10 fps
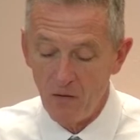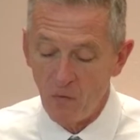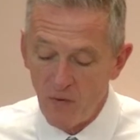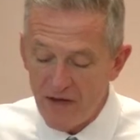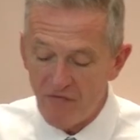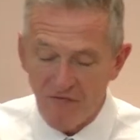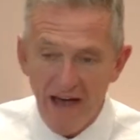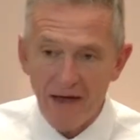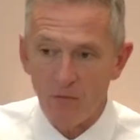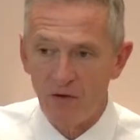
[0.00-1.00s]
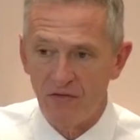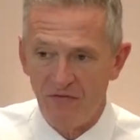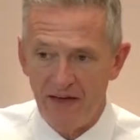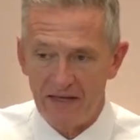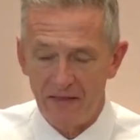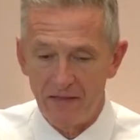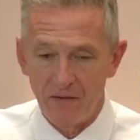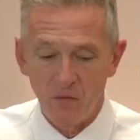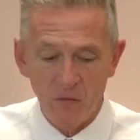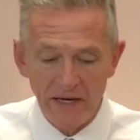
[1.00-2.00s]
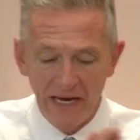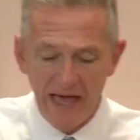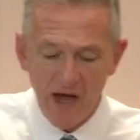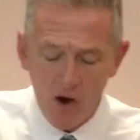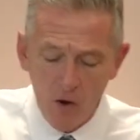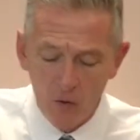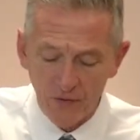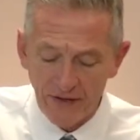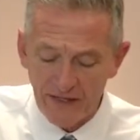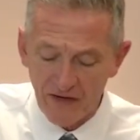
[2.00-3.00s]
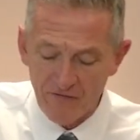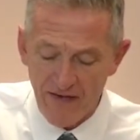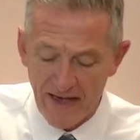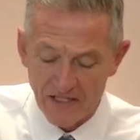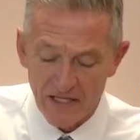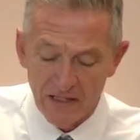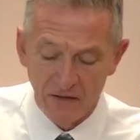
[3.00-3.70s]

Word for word: We fight with faith. We lay hold and confess.